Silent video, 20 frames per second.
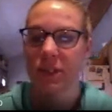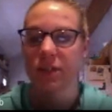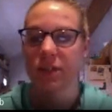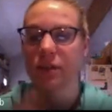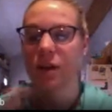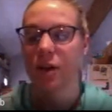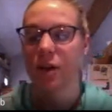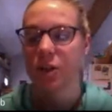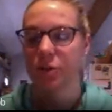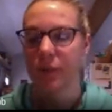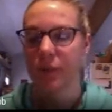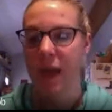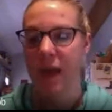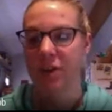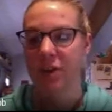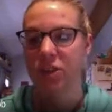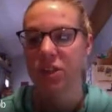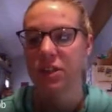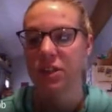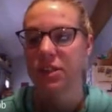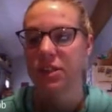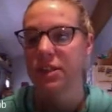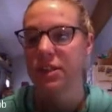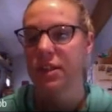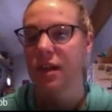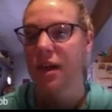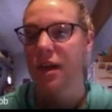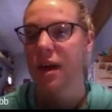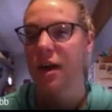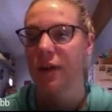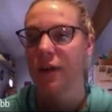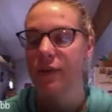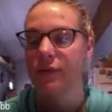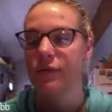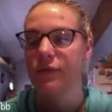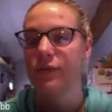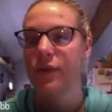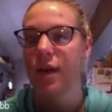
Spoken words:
large patches of